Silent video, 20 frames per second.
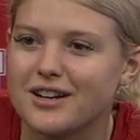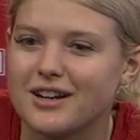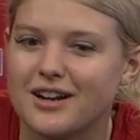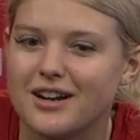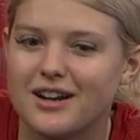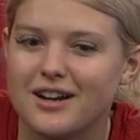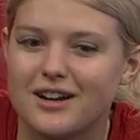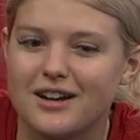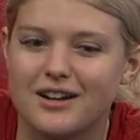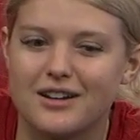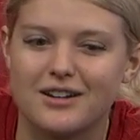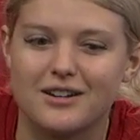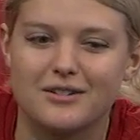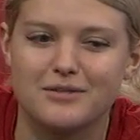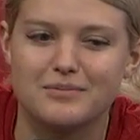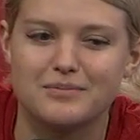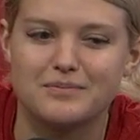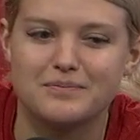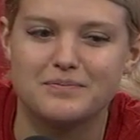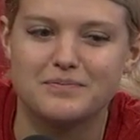
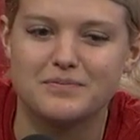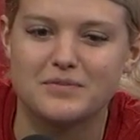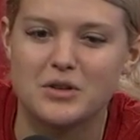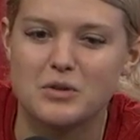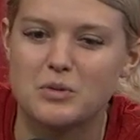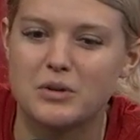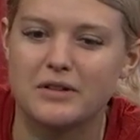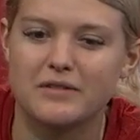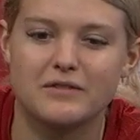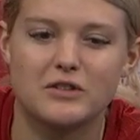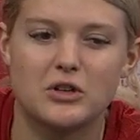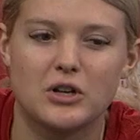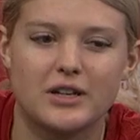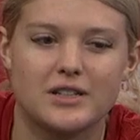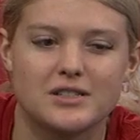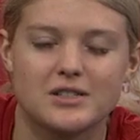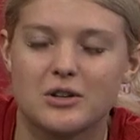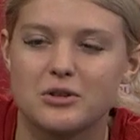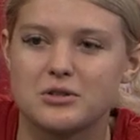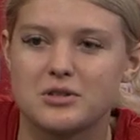One of the
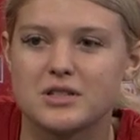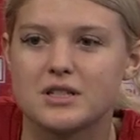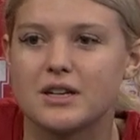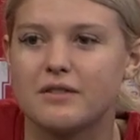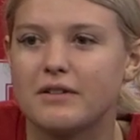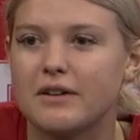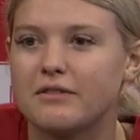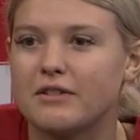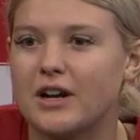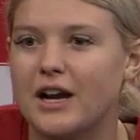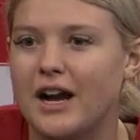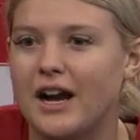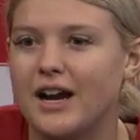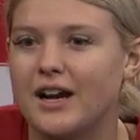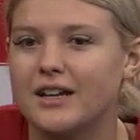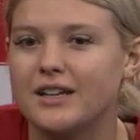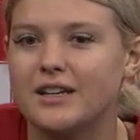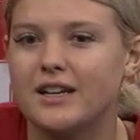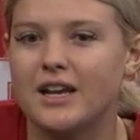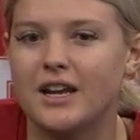greatest coaches I've ever
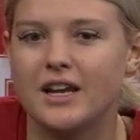had,